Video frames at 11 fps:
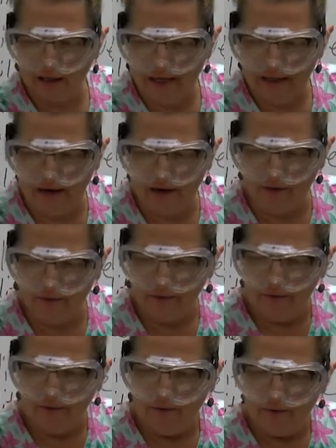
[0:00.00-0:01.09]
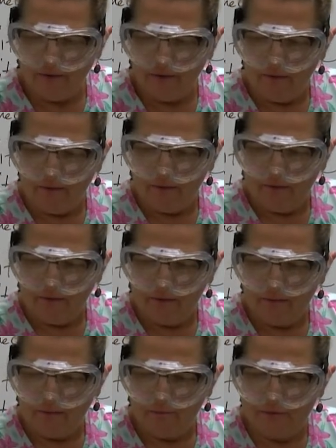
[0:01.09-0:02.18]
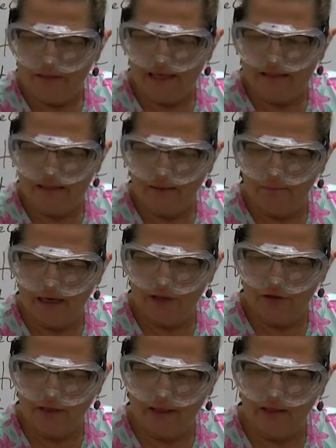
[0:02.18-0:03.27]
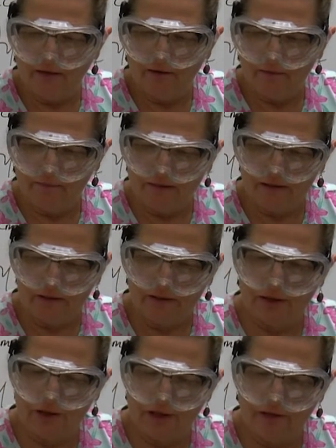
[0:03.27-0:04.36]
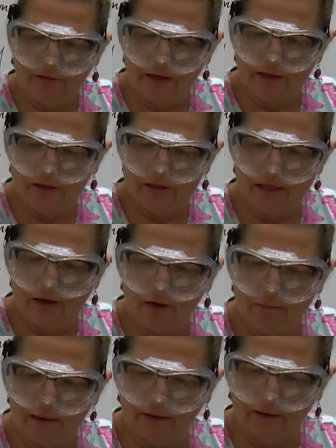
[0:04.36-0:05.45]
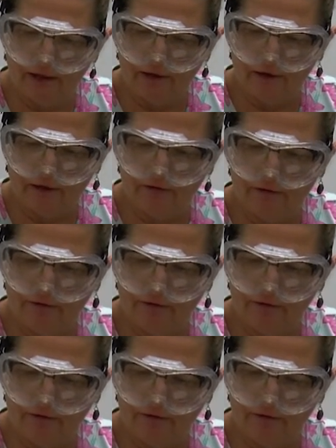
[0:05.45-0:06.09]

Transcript: at our potassium nitrate here. That's going to generate our solubility curve.